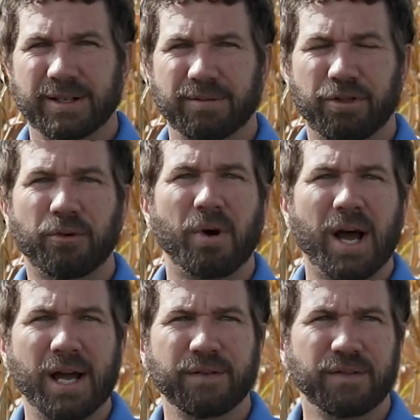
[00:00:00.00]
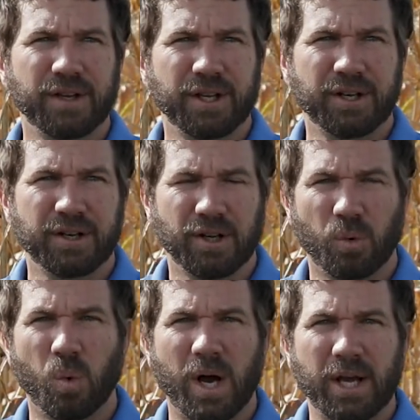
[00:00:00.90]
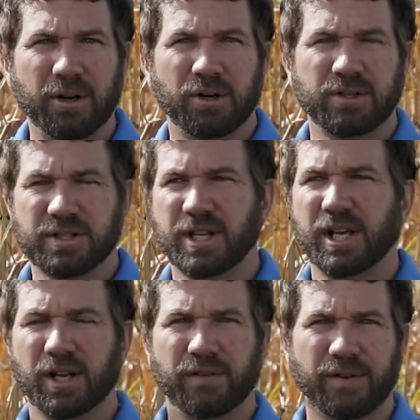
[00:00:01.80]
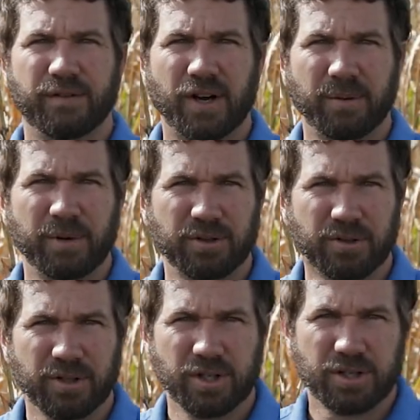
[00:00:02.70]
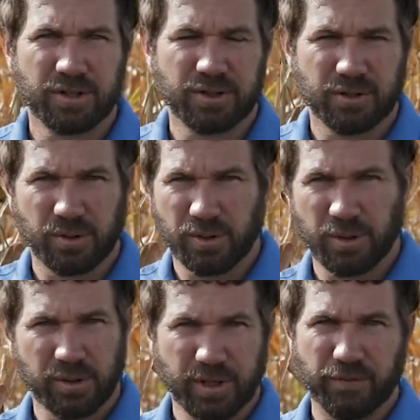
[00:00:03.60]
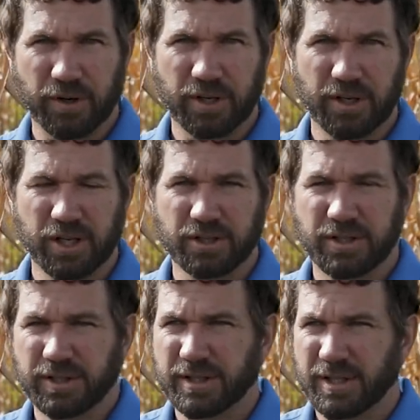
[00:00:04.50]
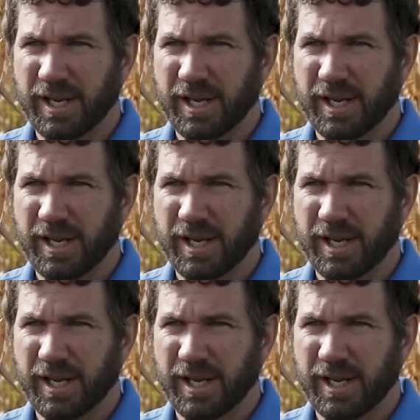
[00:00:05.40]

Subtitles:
thrive in a wider set of environmental conditions, or different conditions.